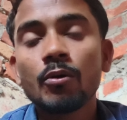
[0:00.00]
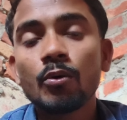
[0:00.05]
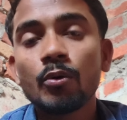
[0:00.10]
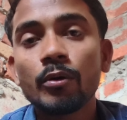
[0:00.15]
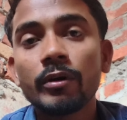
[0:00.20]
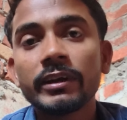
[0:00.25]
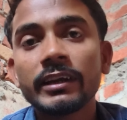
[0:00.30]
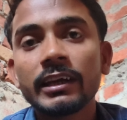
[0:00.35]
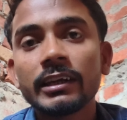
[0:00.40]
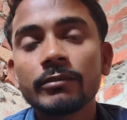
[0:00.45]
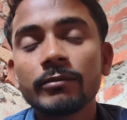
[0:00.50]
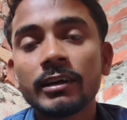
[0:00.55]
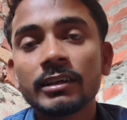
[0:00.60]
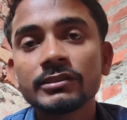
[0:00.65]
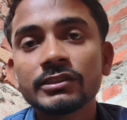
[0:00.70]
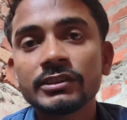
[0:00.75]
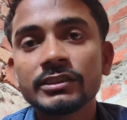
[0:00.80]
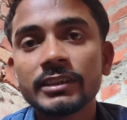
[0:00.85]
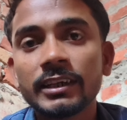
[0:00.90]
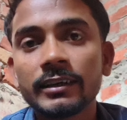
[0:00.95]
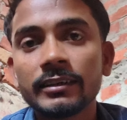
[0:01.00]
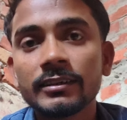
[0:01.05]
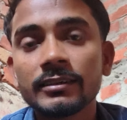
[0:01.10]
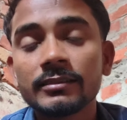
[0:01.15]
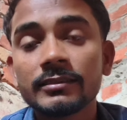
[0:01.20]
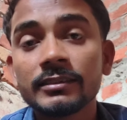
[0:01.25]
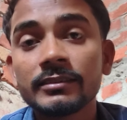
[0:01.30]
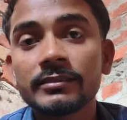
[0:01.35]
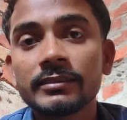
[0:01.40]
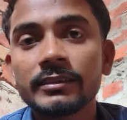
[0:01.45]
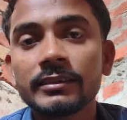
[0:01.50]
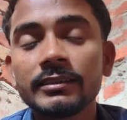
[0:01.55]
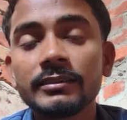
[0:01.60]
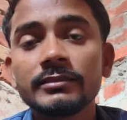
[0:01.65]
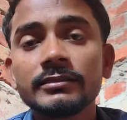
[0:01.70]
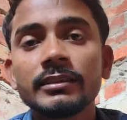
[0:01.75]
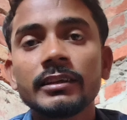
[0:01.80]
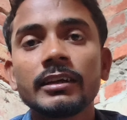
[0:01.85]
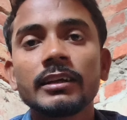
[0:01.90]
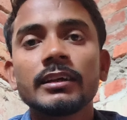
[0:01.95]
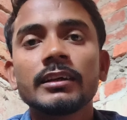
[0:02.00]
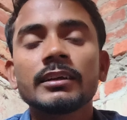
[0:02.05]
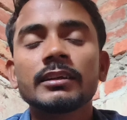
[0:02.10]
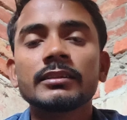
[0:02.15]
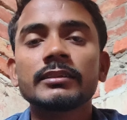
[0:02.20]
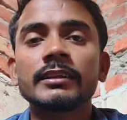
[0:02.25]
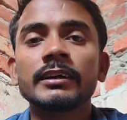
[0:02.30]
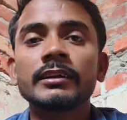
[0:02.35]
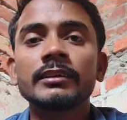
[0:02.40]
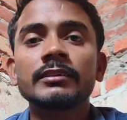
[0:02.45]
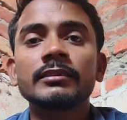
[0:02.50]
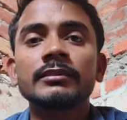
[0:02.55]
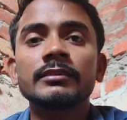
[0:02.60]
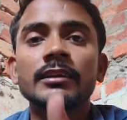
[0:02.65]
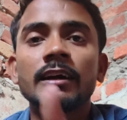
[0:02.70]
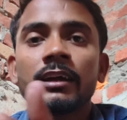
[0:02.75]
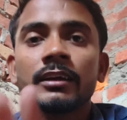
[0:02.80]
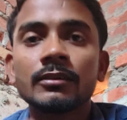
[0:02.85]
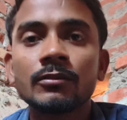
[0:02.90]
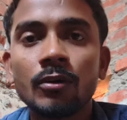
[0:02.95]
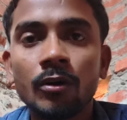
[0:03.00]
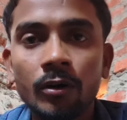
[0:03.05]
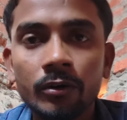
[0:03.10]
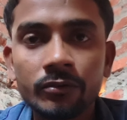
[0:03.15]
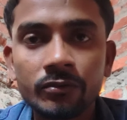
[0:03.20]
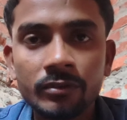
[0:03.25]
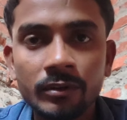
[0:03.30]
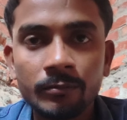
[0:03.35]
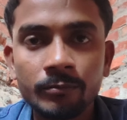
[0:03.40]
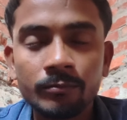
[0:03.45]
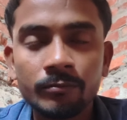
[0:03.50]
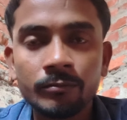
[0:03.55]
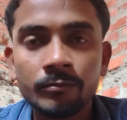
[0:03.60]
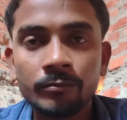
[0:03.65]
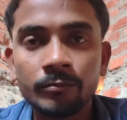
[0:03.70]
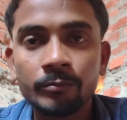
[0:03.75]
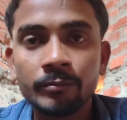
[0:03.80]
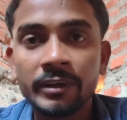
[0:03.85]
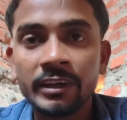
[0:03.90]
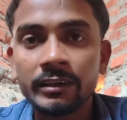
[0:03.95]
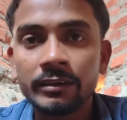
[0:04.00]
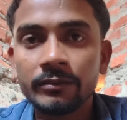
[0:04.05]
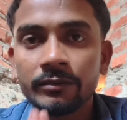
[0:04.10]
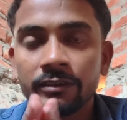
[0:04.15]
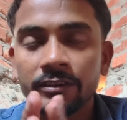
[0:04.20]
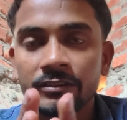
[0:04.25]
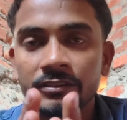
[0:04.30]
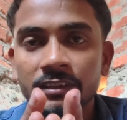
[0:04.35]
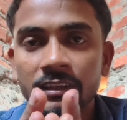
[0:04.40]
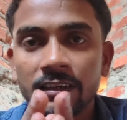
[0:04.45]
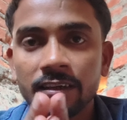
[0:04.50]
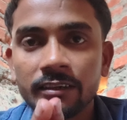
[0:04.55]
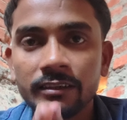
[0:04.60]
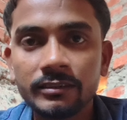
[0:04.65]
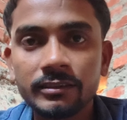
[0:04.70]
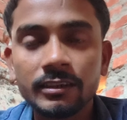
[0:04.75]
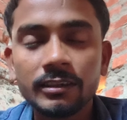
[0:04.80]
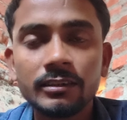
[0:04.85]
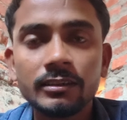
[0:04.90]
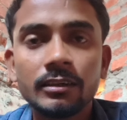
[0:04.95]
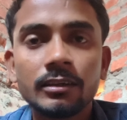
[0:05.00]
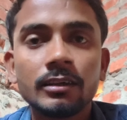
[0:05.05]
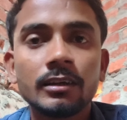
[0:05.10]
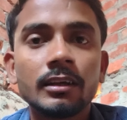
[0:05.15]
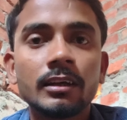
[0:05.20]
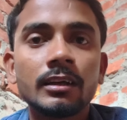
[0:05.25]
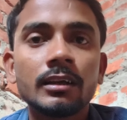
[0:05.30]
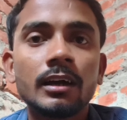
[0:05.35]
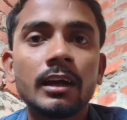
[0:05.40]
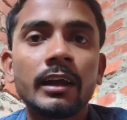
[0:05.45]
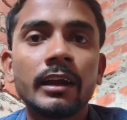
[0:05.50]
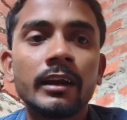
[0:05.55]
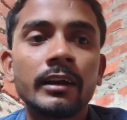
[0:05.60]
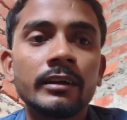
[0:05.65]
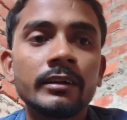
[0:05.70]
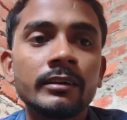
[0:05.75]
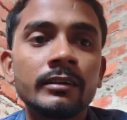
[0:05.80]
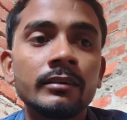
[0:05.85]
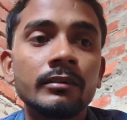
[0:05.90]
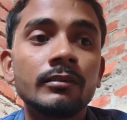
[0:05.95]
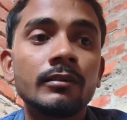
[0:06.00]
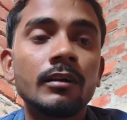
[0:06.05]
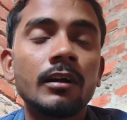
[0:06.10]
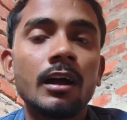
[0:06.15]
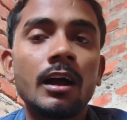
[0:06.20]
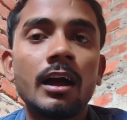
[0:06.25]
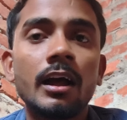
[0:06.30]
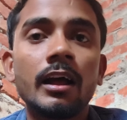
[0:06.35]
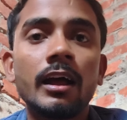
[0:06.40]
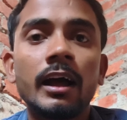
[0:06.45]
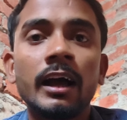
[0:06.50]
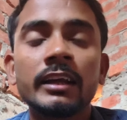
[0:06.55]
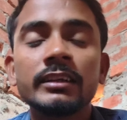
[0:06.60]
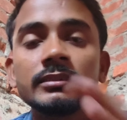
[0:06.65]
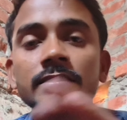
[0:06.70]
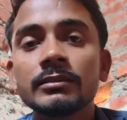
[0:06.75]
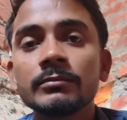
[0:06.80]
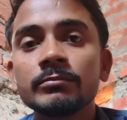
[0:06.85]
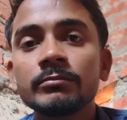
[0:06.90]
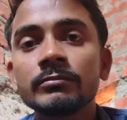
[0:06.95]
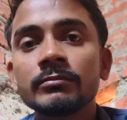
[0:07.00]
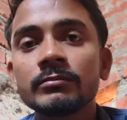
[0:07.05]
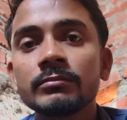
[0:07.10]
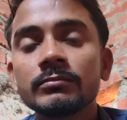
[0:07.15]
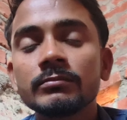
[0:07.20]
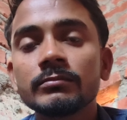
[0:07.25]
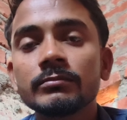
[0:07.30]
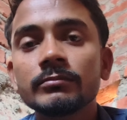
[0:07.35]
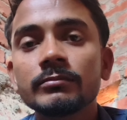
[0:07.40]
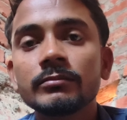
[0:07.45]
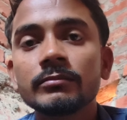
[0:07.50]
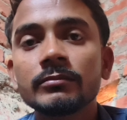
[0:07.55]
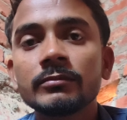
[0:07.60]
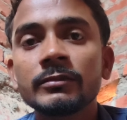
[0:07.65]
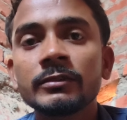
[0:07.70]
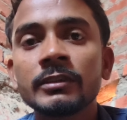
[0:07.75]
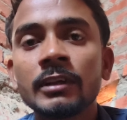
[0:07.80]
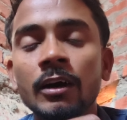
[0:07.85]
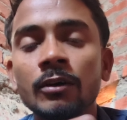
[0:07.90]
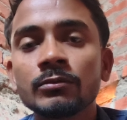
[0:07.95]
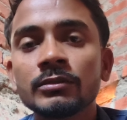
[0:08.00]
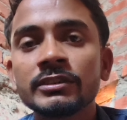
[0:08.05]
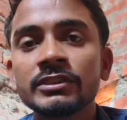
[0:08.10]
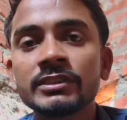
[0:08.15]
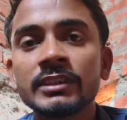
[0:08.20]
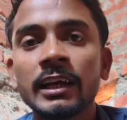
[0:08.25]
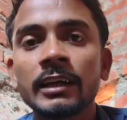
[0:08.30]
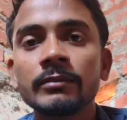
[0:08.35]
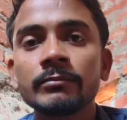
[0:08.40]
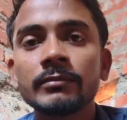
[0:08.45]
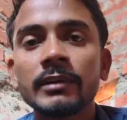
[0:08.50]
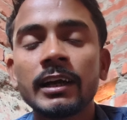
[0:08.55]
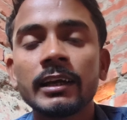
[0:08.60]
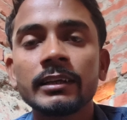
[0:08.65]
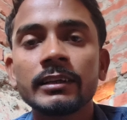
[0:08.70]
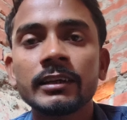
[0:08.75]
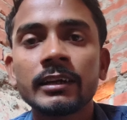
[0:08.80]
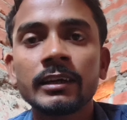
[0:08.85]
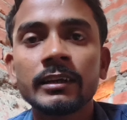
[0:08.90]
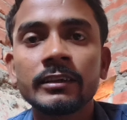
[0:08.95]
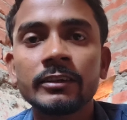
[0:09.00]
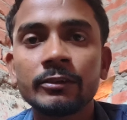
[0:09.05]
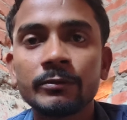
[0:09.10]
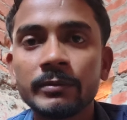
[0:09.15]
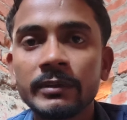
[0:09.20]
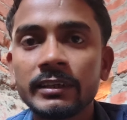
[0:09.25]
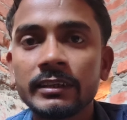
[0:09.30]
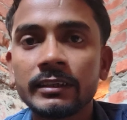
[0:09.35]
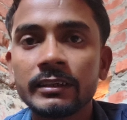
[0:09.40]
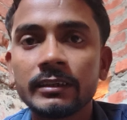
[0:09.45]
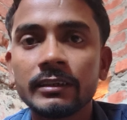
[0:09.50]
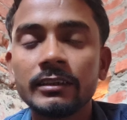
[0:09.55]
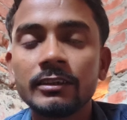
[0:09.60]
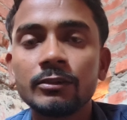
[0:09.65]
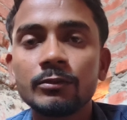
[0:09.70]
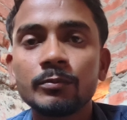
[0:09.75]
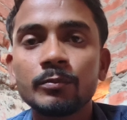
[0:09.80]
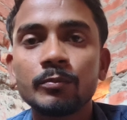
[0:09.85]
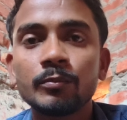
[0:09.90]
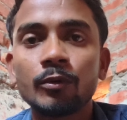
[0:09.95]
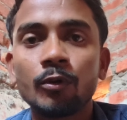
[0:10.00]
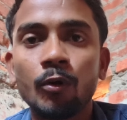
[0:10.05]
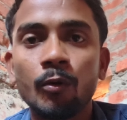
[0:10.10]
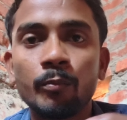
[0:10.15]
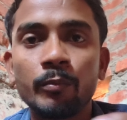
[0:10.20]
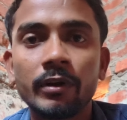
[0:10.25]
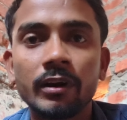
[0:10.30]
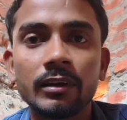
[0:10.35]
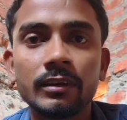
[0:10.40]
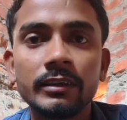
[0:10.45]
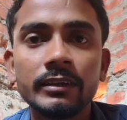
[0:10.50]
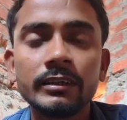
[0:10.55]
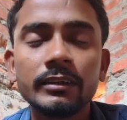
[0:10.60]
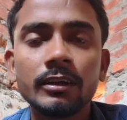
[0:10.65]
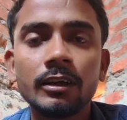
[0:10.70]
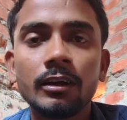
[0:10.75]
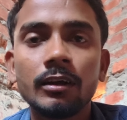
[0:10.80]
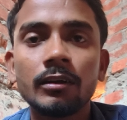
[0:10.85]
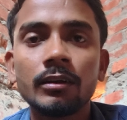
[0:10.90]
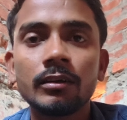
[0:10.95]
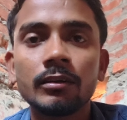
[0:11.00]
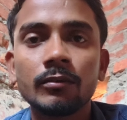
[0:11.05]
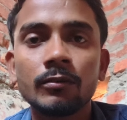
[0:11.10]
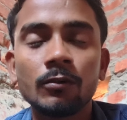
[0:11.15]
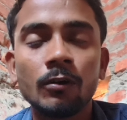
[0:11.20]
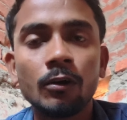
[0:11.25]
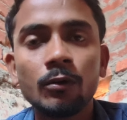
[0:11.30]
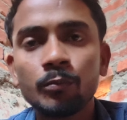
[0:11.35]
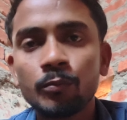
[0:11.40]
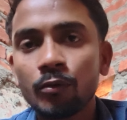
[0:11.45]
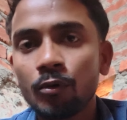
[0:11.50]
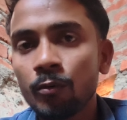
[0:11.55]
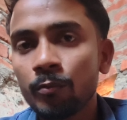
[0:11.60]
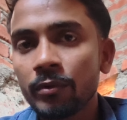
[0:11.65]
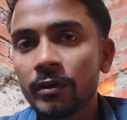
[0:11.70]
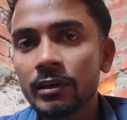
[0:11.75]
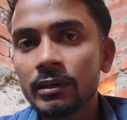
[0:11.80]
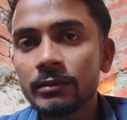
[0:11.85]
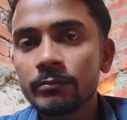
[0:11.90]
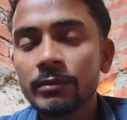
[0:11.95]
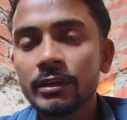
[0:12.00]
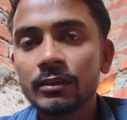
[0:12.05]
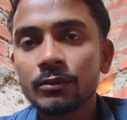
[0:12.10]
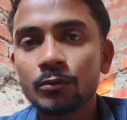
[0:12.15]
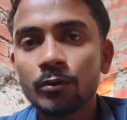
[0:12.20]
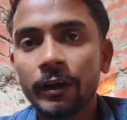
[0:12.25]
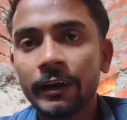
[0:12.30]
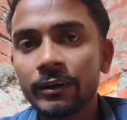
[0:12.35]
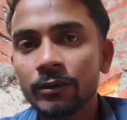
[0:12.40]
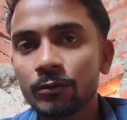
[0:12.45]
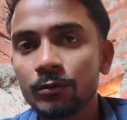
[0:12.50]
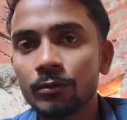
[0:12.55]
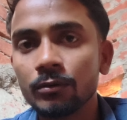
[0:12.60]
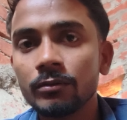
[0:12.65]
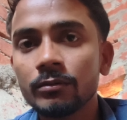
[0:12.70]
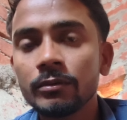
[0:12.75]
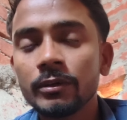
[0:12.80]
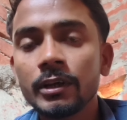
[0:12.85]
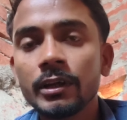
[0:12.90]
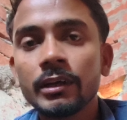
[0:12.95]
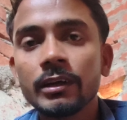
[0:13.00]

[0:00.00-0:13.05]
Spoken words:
When I was started this series, then I got some beneficial result, and I am now this time I can speak English properly, not properly but quite good.